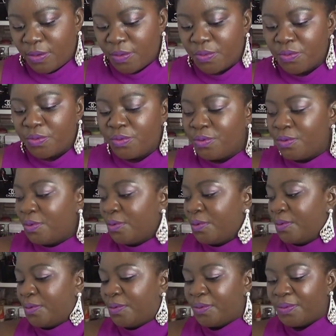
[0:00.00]

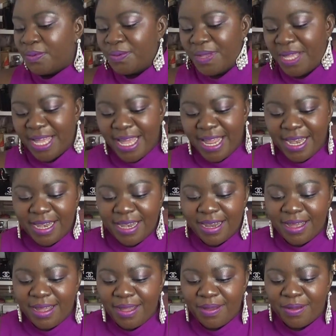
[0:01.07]
Ooh,
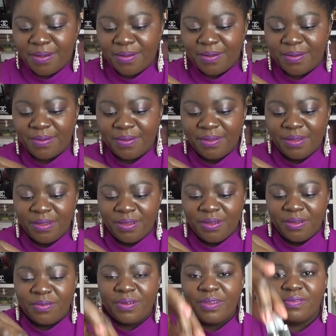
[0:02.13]
hello.
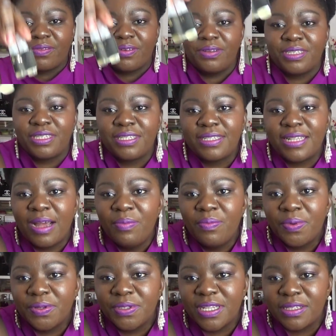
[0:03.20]
We've got
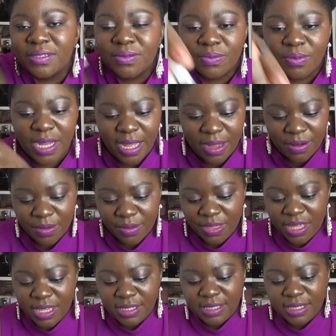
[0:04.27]
samples as well.
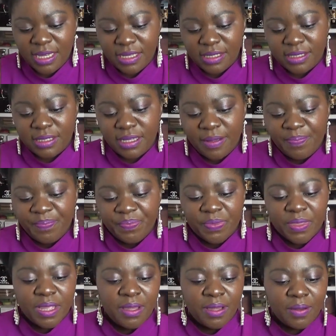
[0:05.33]
This is
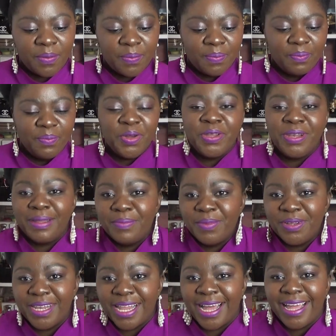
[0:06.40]
Mula
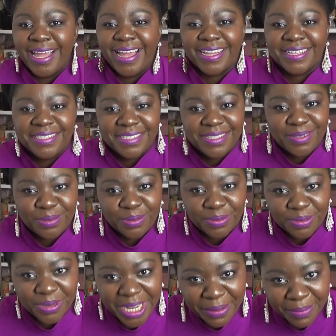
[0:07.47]
Mula
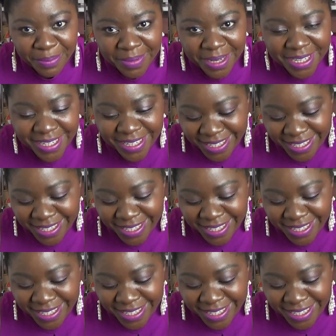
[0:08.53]
Extreme.